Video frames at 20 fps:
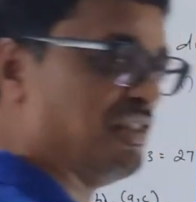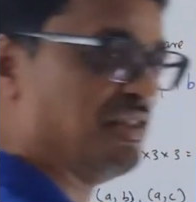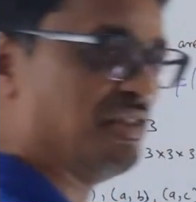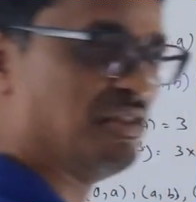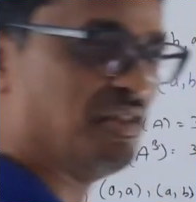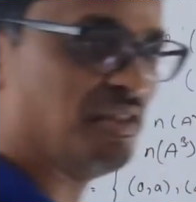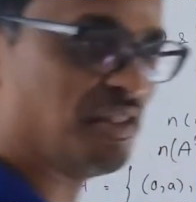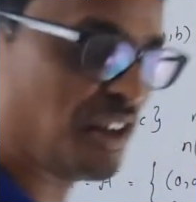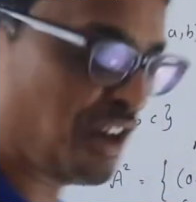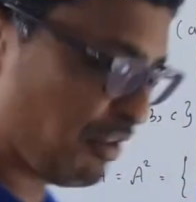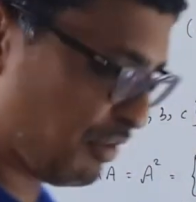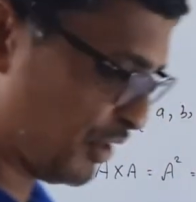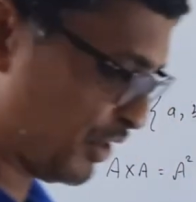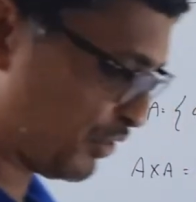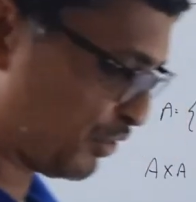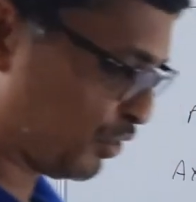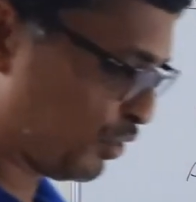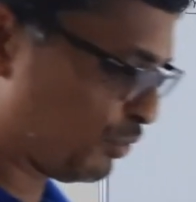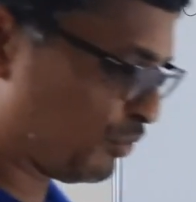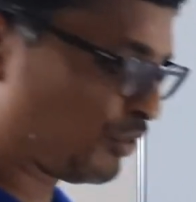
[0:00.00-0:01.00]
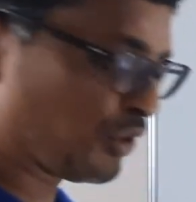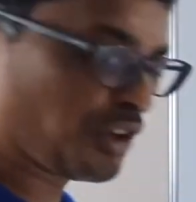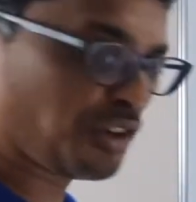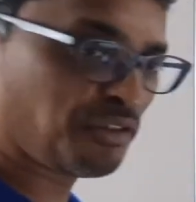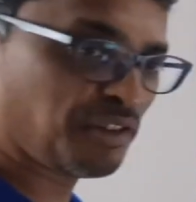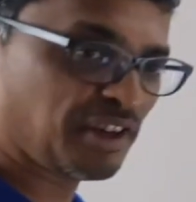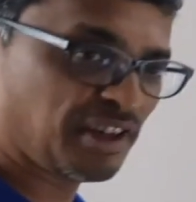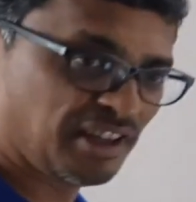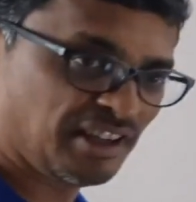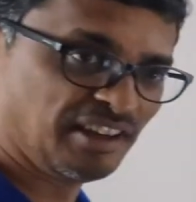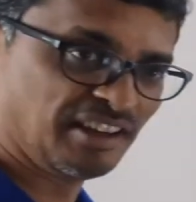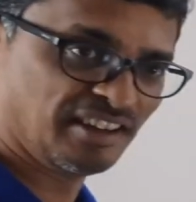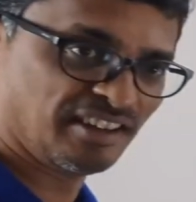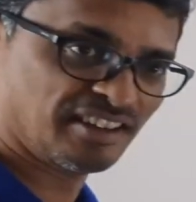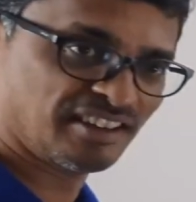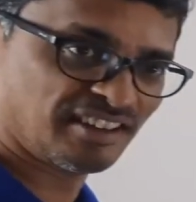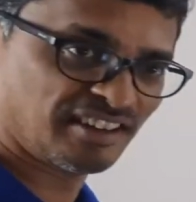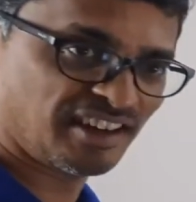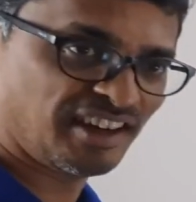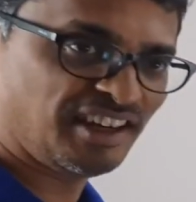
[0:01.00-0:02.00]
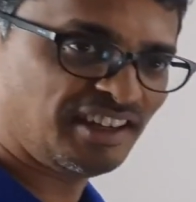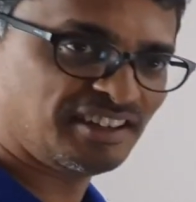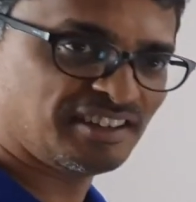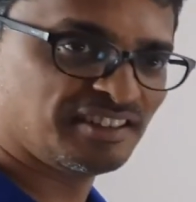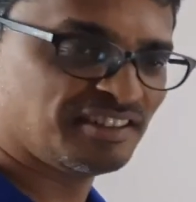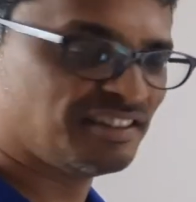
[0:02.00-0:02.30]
Okay, with a slope 45 degree, right?